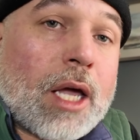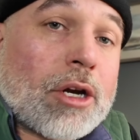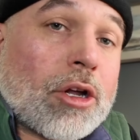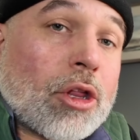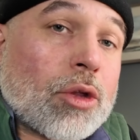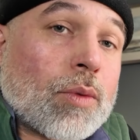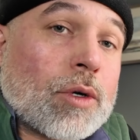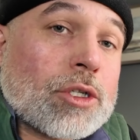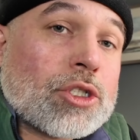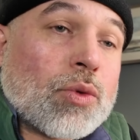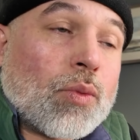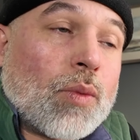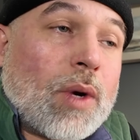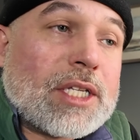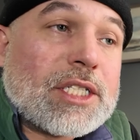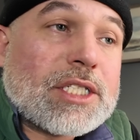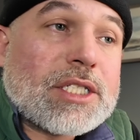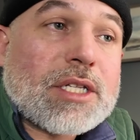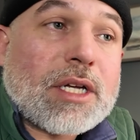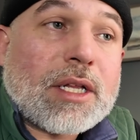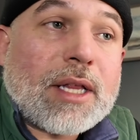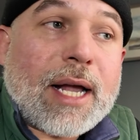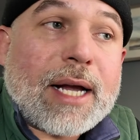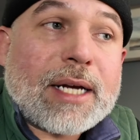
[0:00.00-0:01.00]
In other words, when's
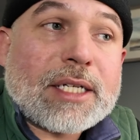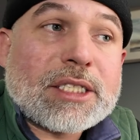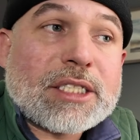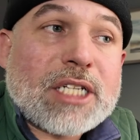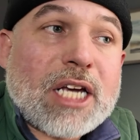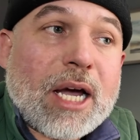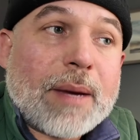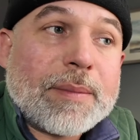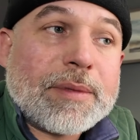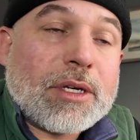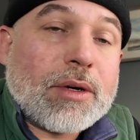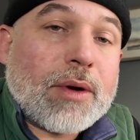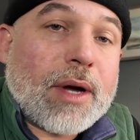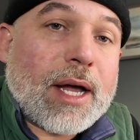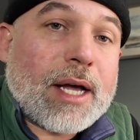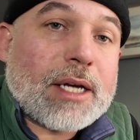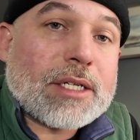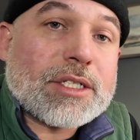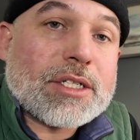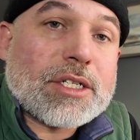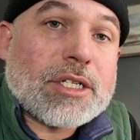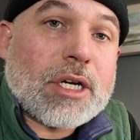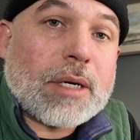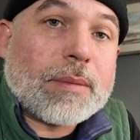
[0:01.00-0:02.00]
the last time you
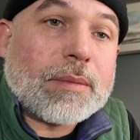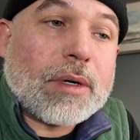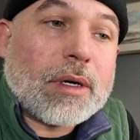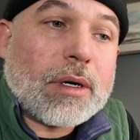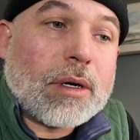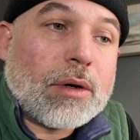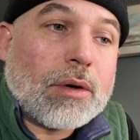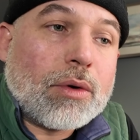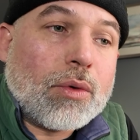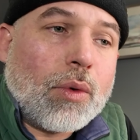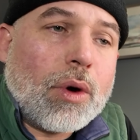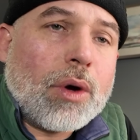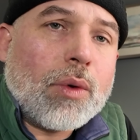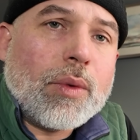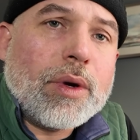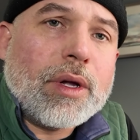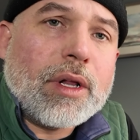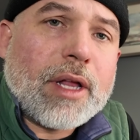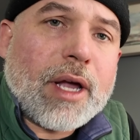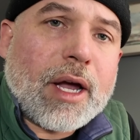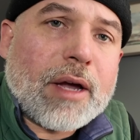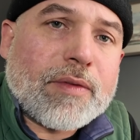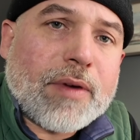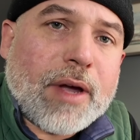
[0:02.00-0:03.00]
asked someone, what will
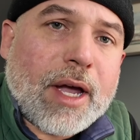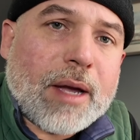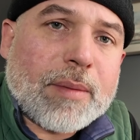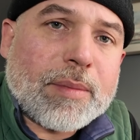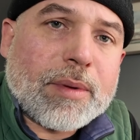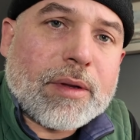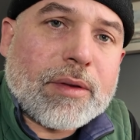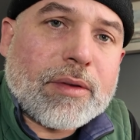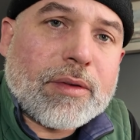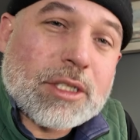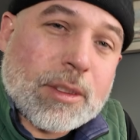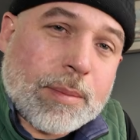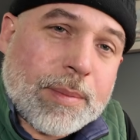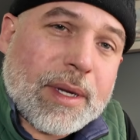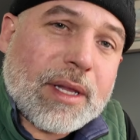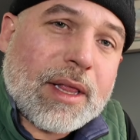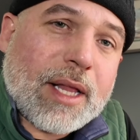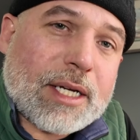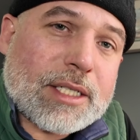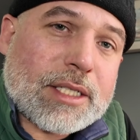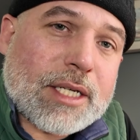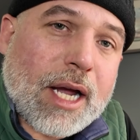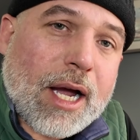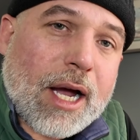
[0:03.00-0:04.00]
have happened? It's a bit
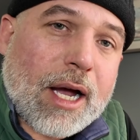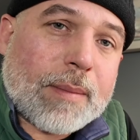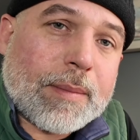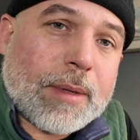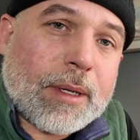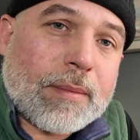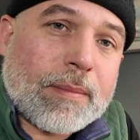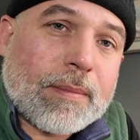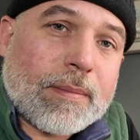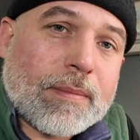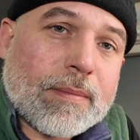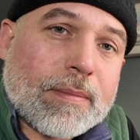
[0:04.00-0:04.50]
less common.